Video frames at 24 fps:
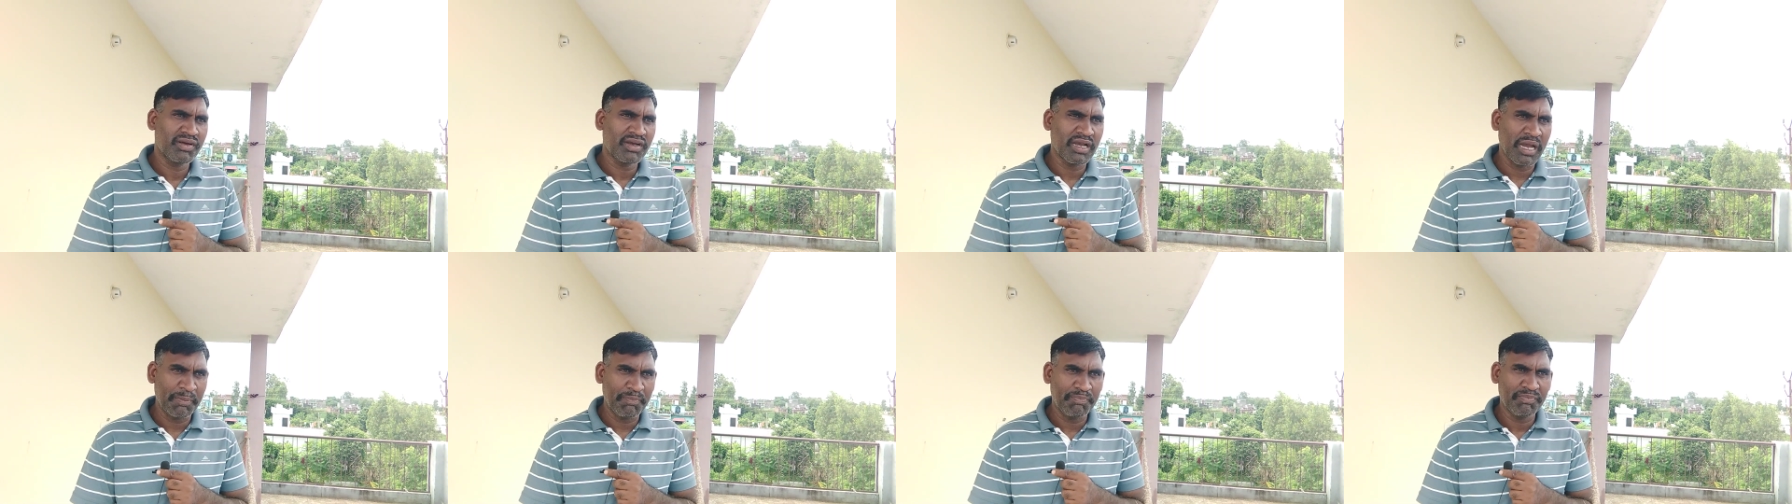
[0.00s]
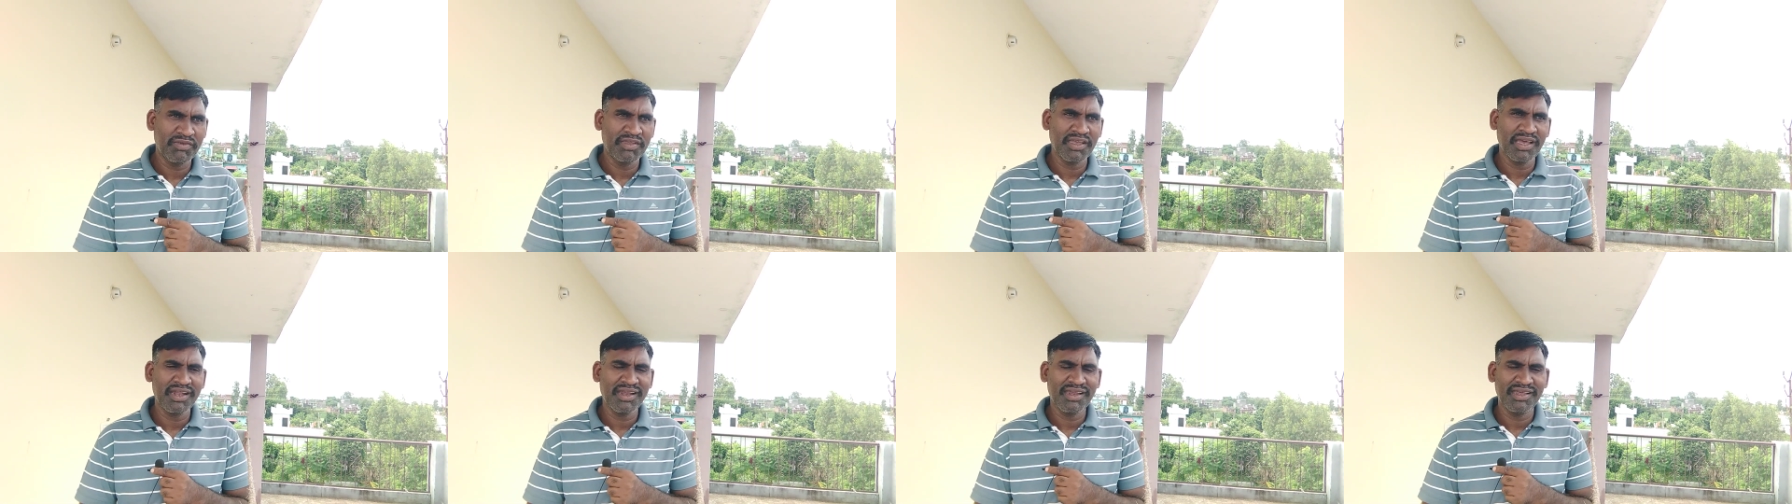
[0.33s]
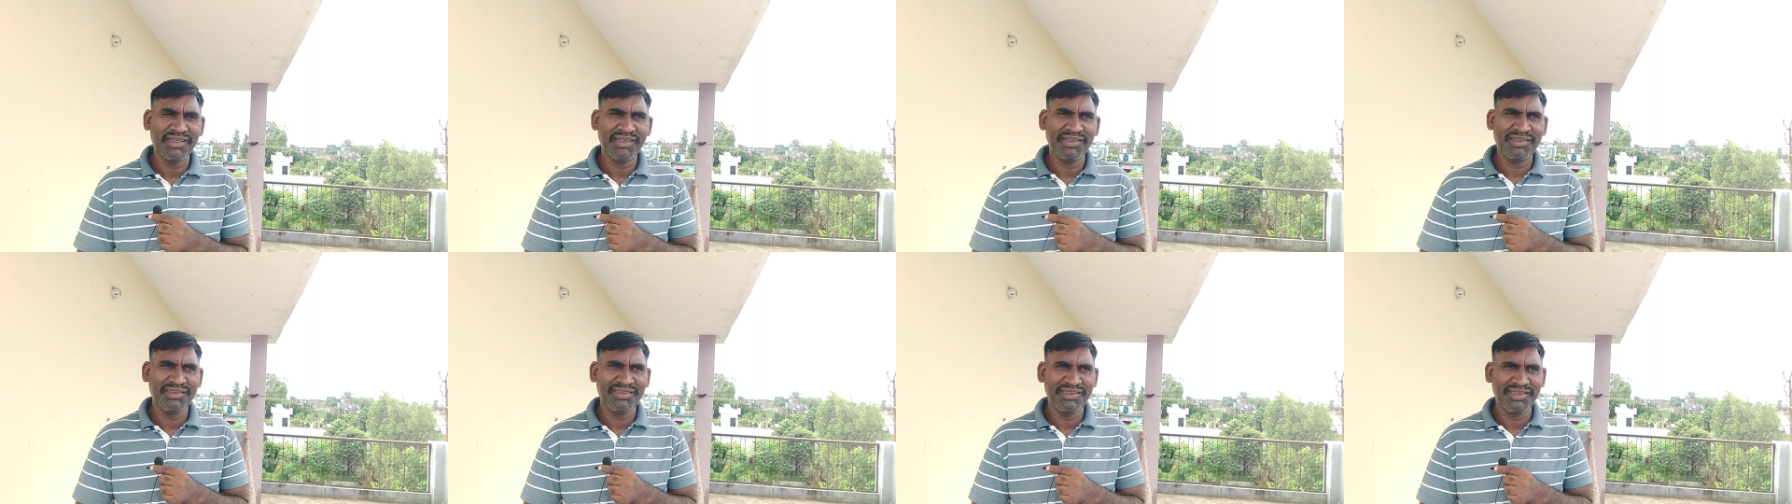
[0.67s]
capture
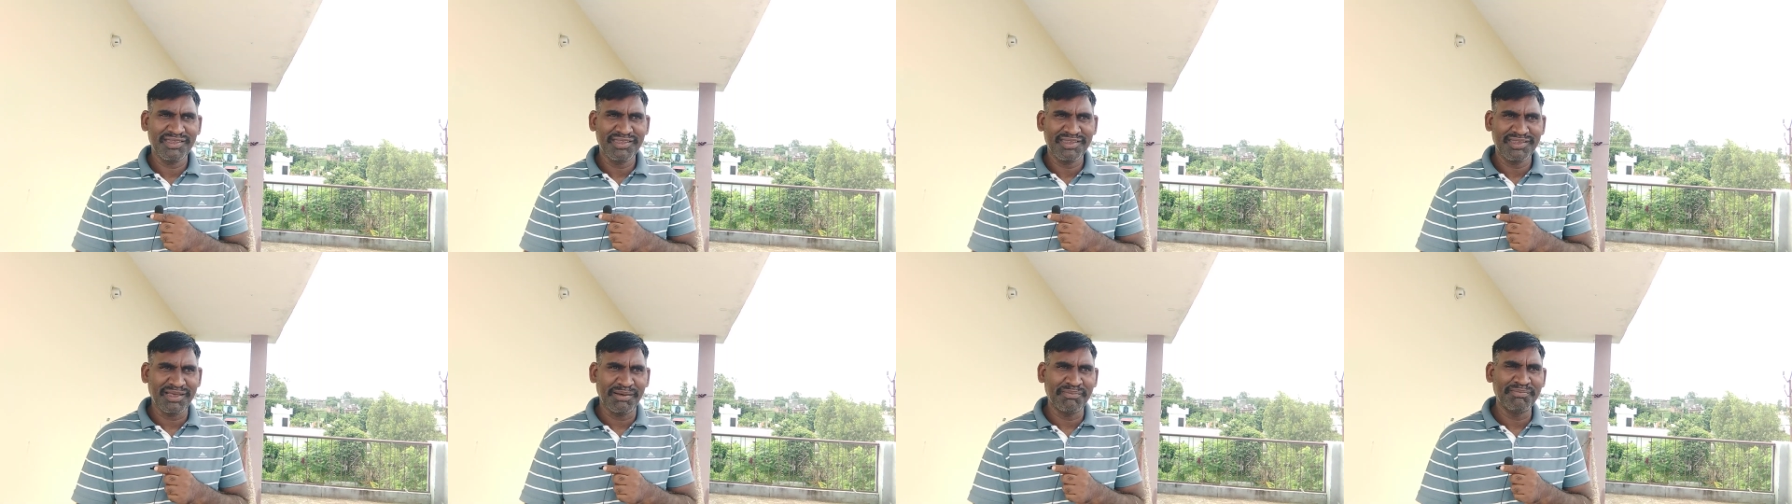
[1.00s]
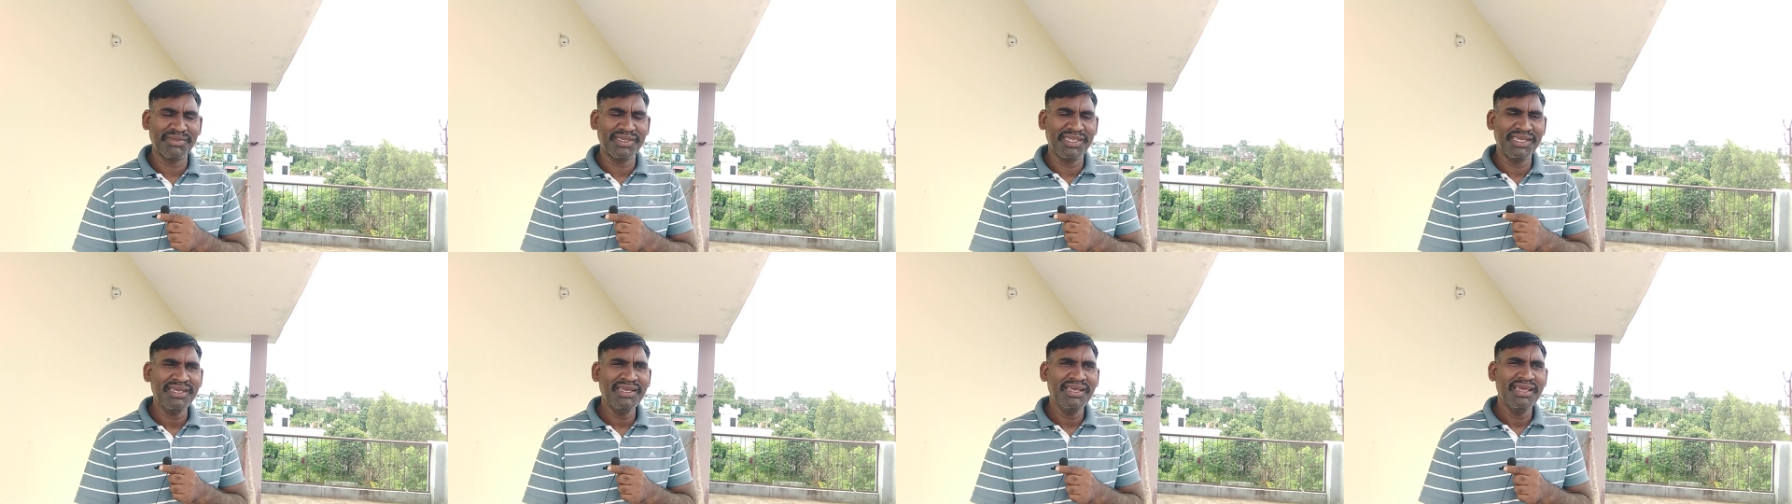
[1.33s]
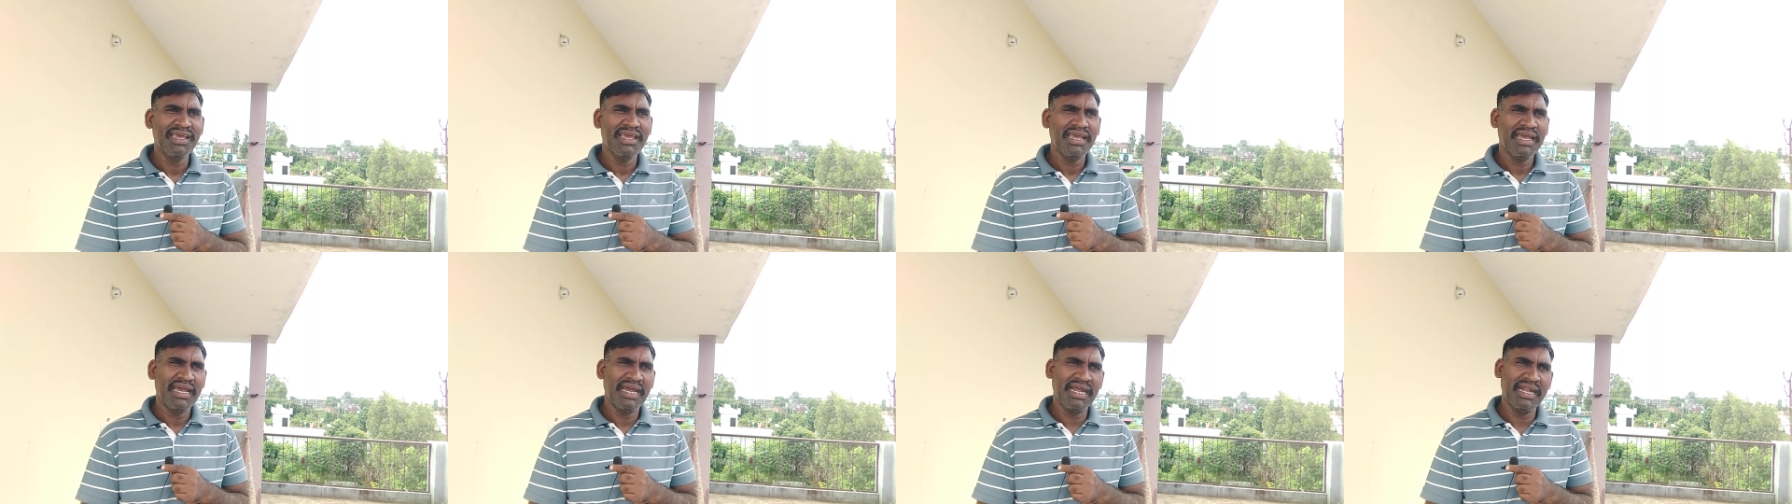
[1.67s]
something.
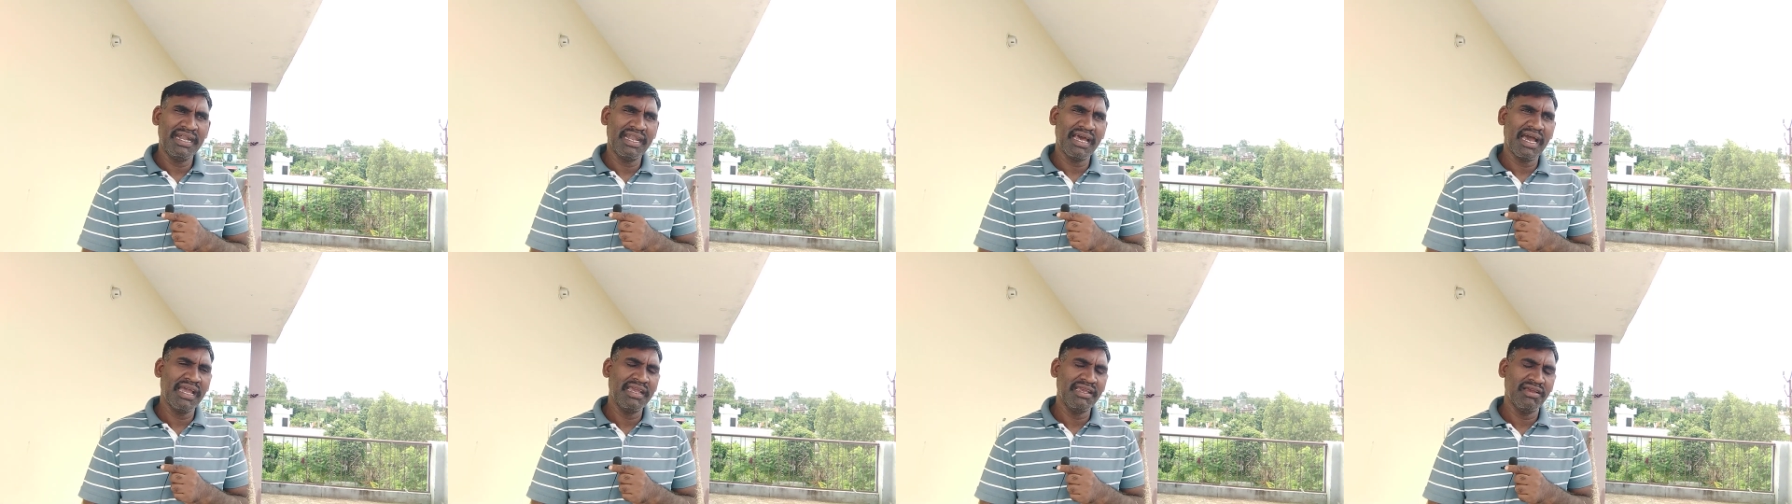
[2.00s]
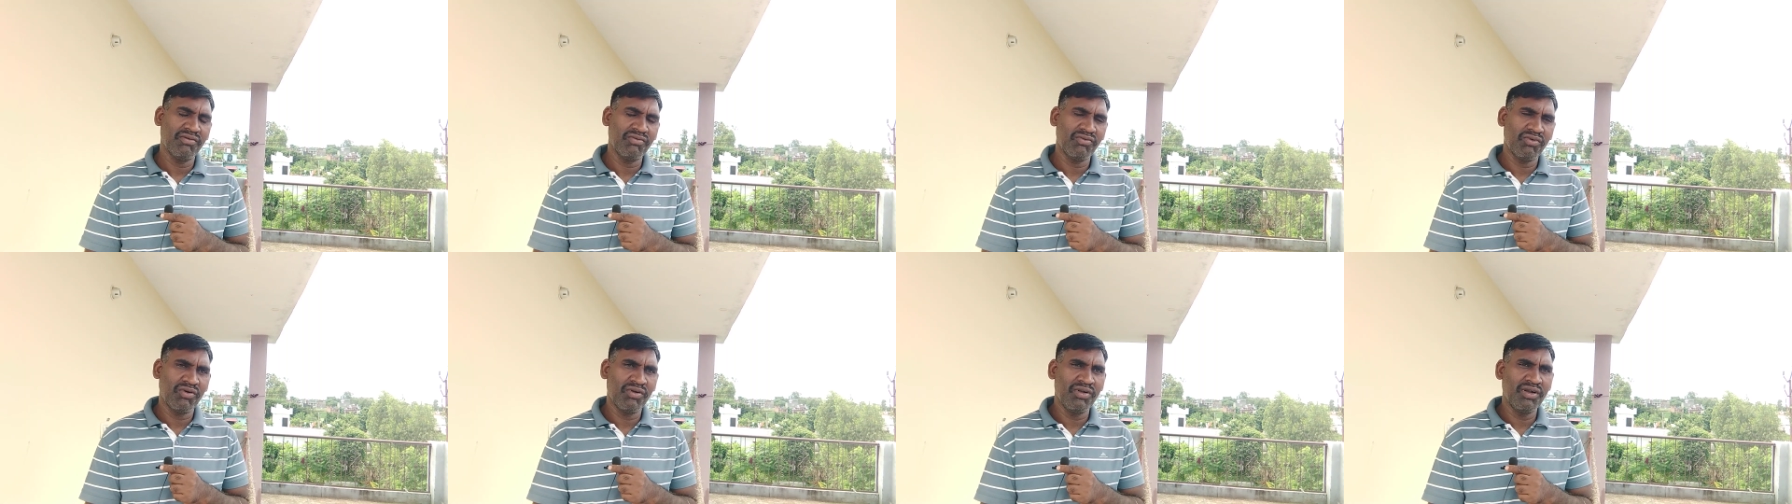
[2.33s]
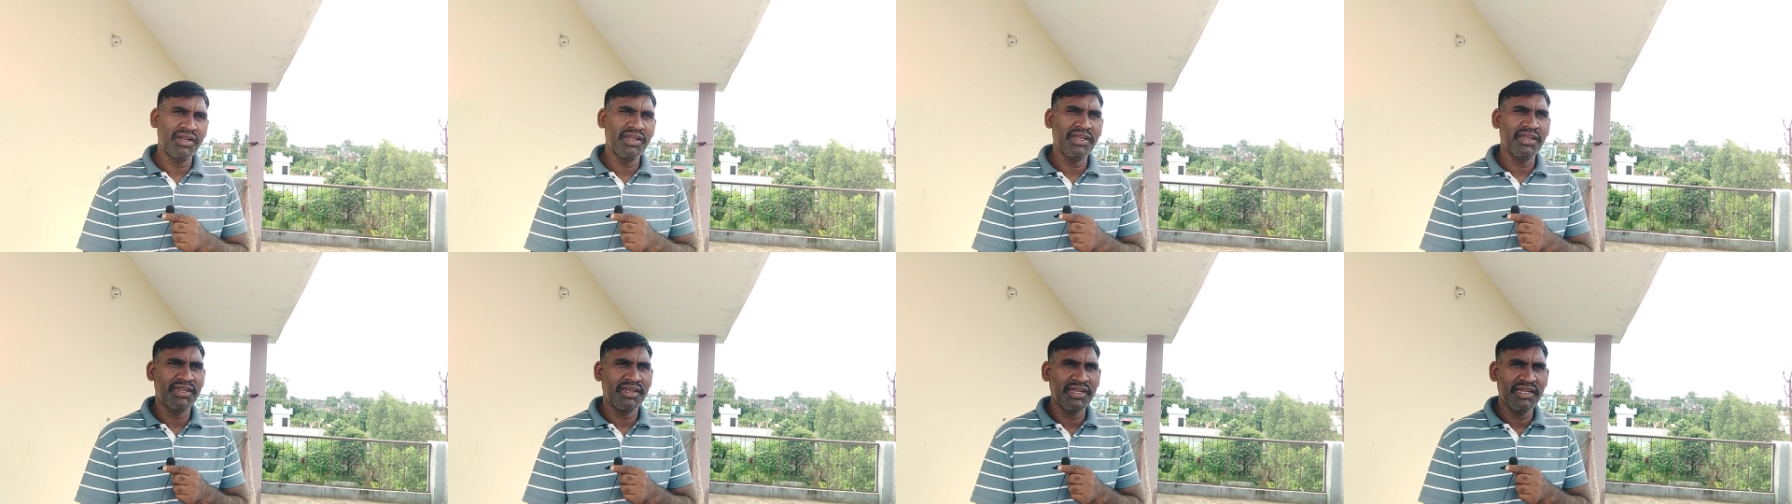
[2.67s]
And I have
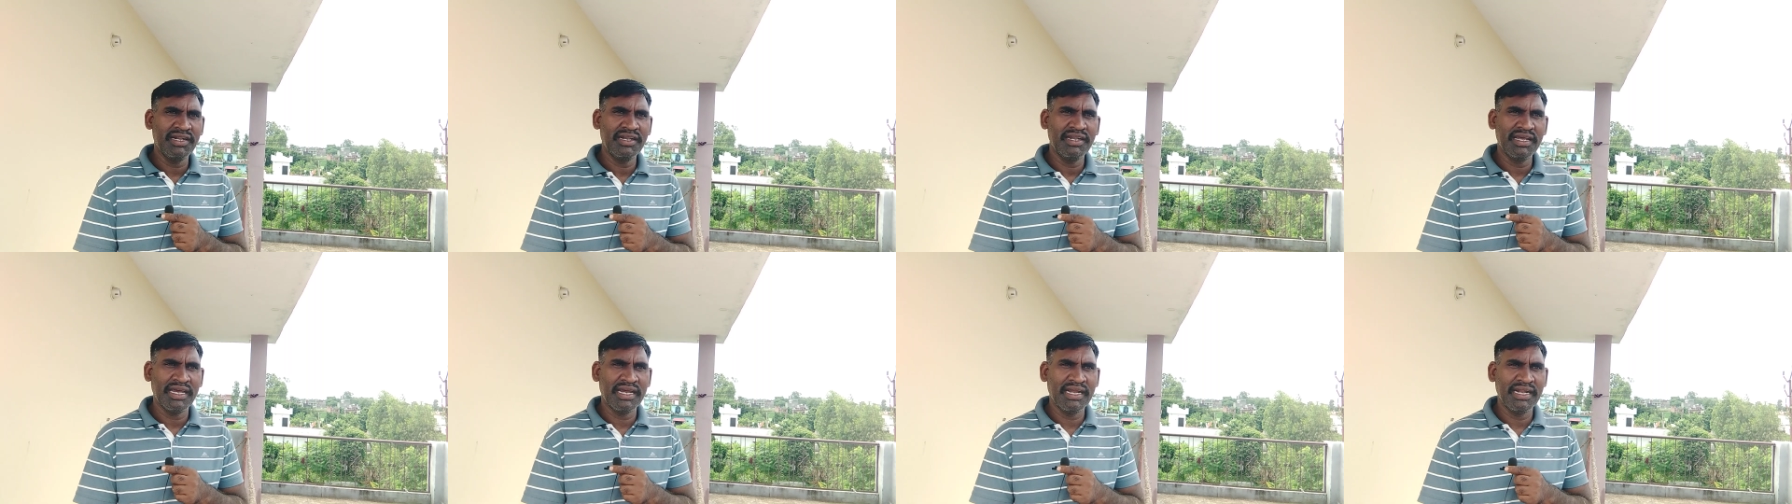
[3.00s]
already read.